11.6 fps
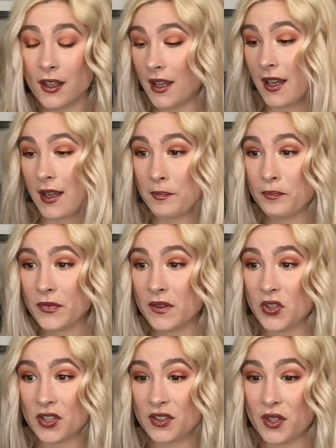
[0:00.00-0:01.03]
Um,
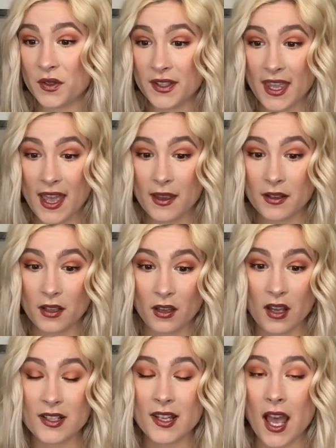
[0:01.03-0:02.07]
just using that
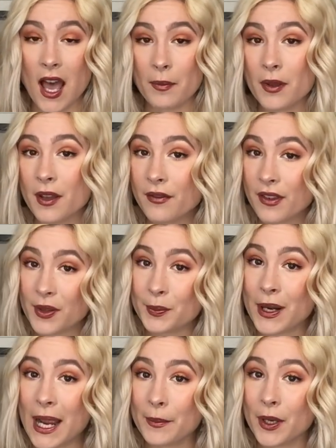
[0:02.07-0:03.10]
on top of the
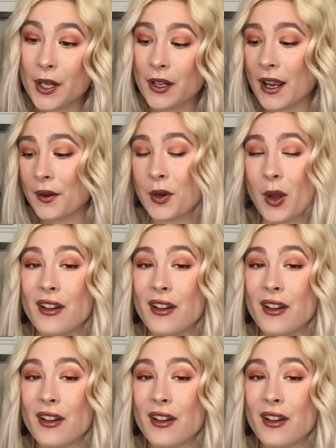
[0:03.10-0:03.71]
primer. I don't know.